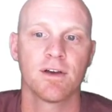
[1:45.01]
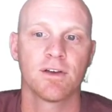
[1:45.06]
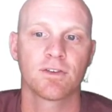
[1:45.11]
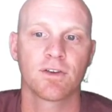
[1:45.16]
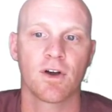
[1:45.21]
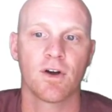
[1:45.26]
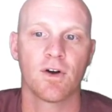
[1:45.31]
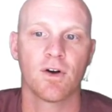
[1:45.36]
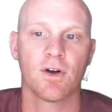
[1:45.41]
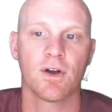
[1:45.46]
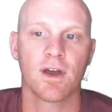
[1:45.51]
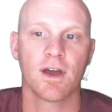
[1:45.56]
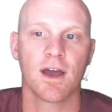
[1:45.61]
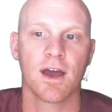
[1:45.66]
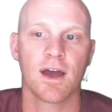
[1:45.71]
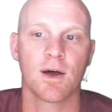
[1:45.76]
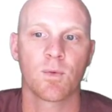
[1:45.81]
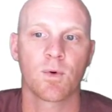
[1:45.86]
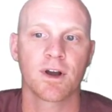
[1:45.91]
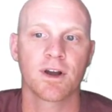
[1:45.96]
So,
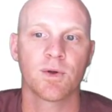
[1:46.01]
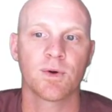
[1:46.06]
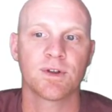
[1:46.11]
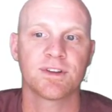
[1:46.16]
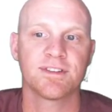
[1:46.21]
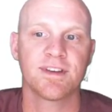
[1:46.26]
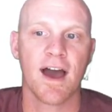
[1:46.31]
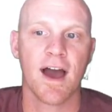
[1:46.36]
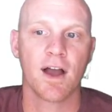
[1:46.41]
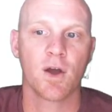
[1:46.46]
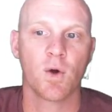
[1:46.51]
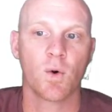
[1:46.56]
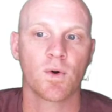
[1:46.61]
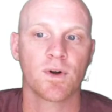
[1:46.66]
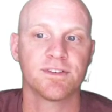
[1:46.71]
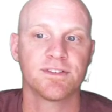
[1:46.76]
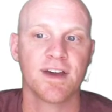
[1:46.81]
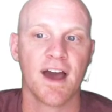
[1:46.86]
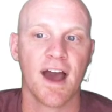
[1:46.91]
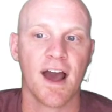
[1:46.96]
and we're going to attack or
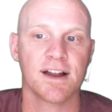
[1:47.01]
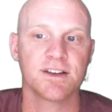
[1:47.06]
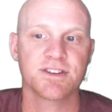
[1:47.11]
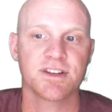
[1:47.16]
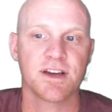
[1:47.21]
attach